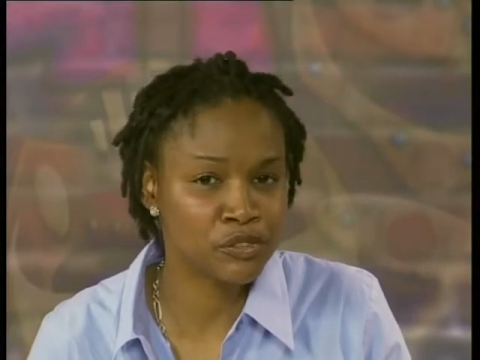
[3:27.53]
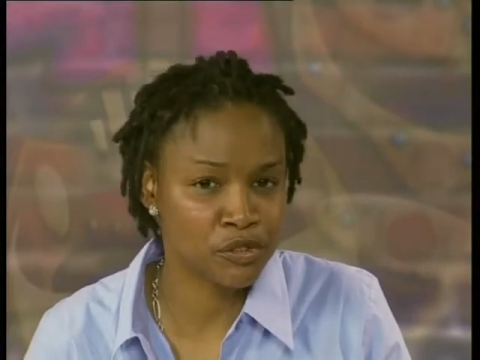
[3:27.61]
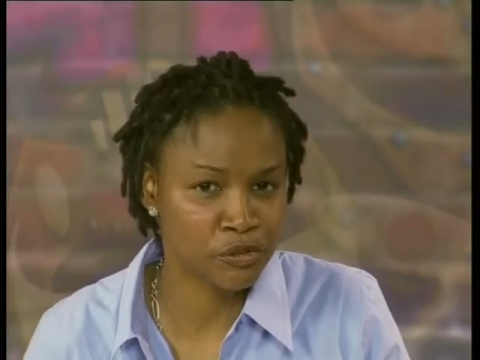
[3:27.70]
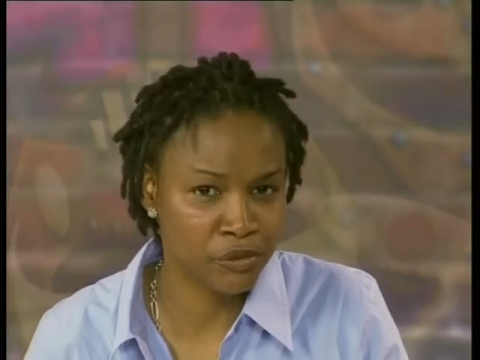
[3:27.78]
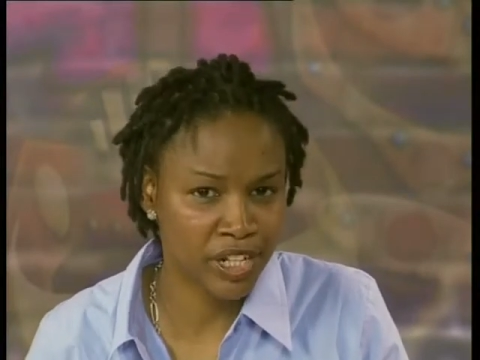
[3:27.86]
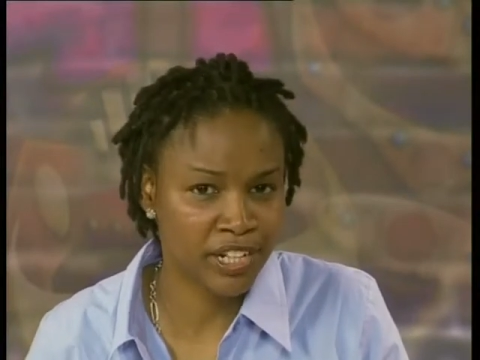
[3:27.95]
to
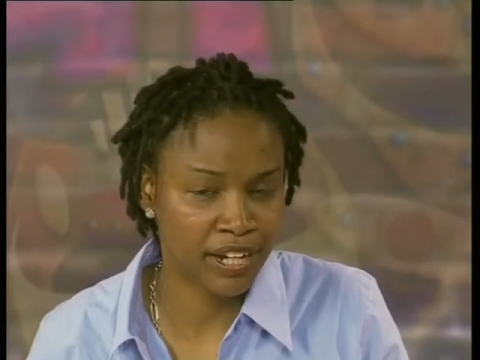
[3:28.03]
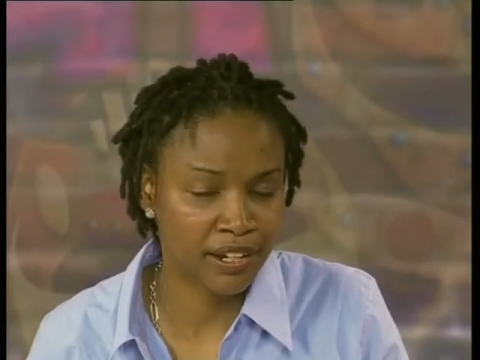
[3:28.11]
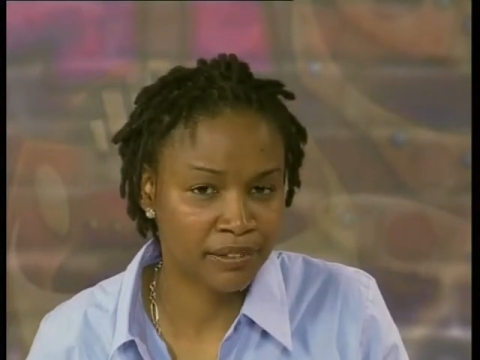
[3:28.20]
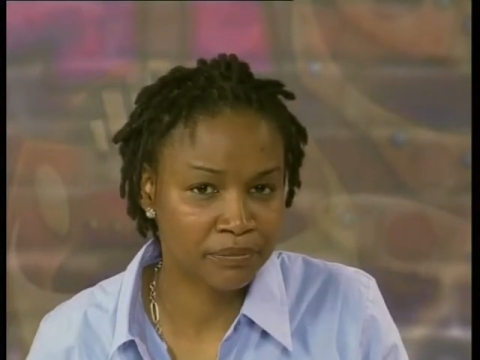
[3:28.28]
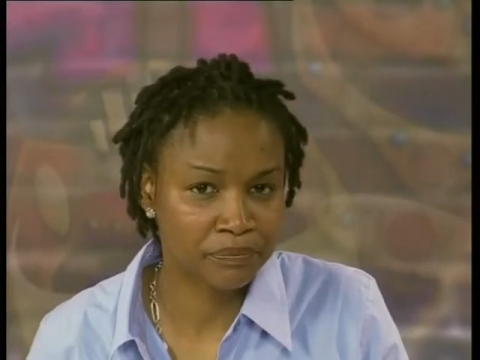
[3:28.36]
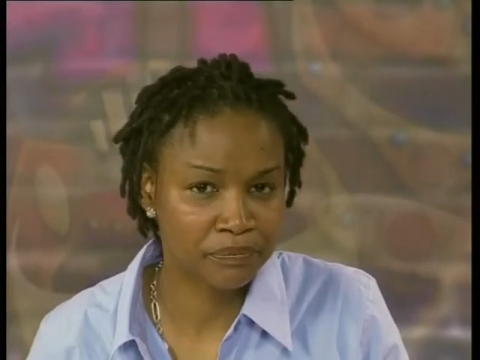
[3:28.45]
reading.
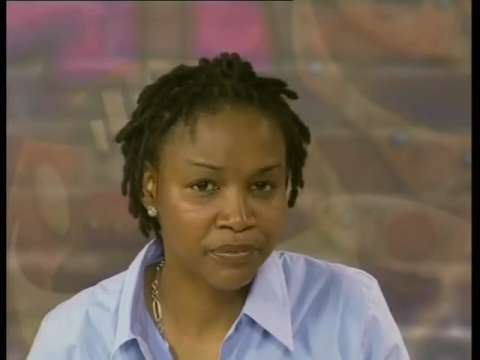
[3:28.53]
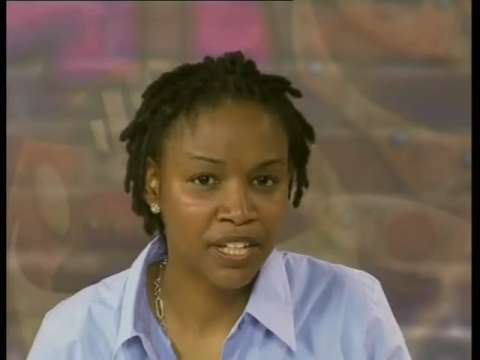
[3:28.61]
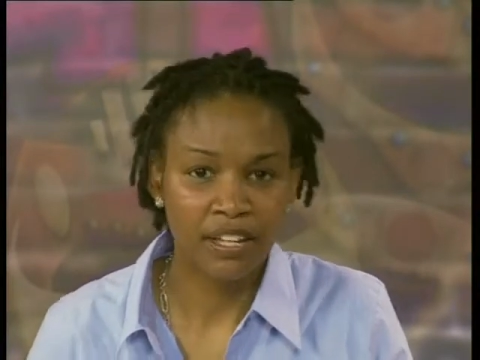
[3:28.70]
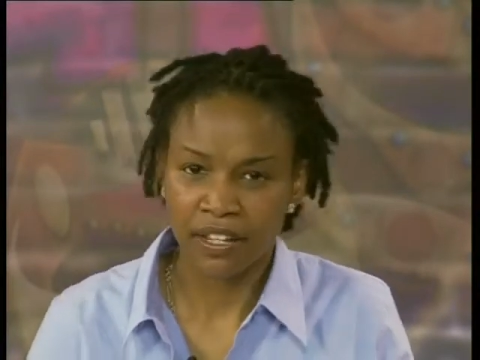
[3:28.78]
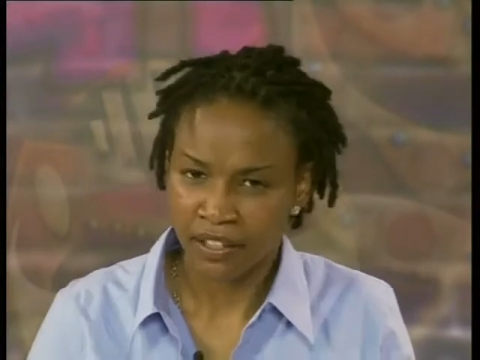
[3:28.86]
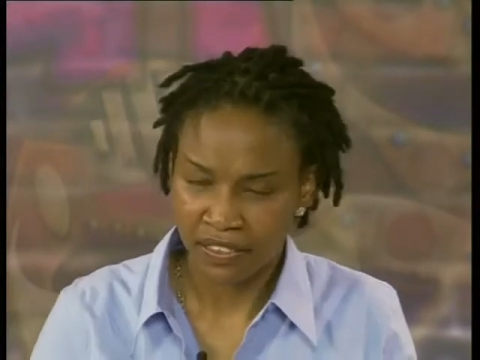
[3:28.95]

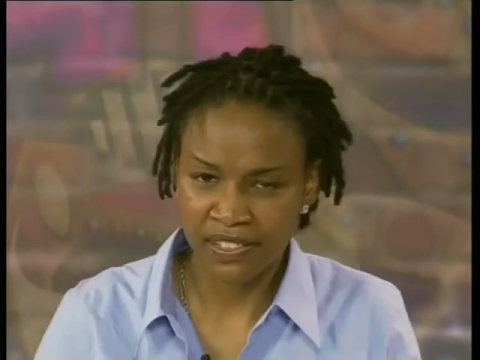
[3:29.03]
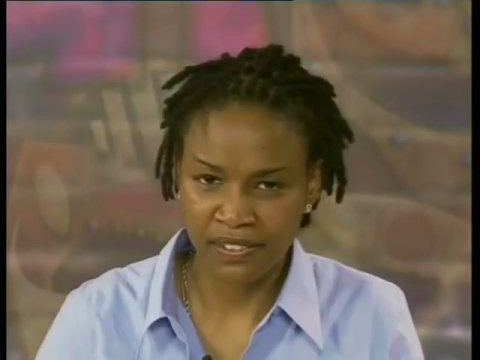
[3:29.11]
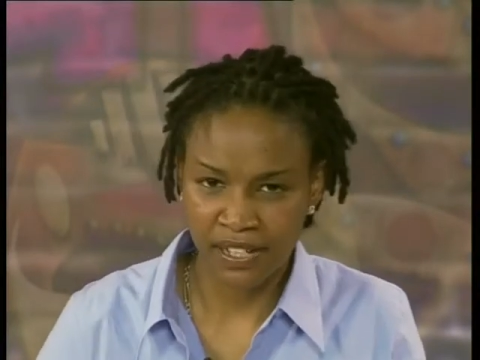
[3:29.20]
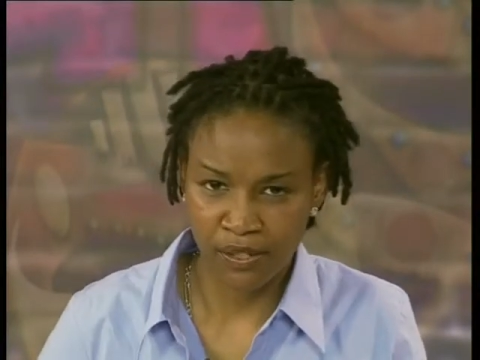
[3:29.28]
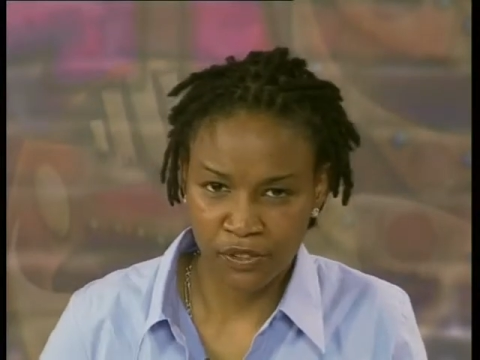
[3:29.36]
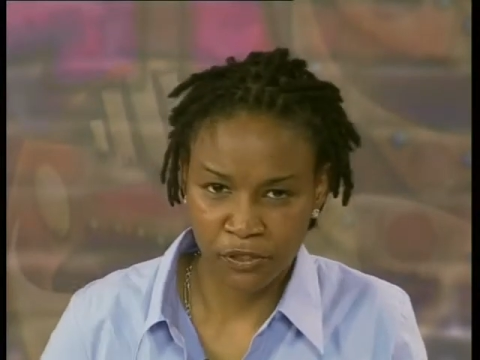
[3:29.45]
This
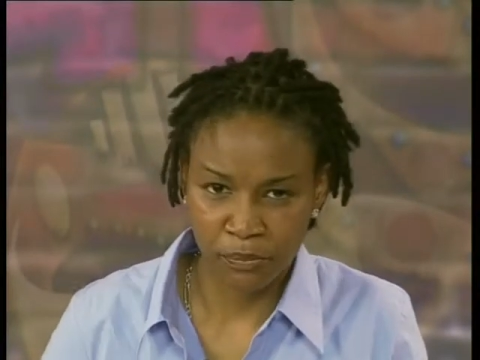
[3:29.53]
sounds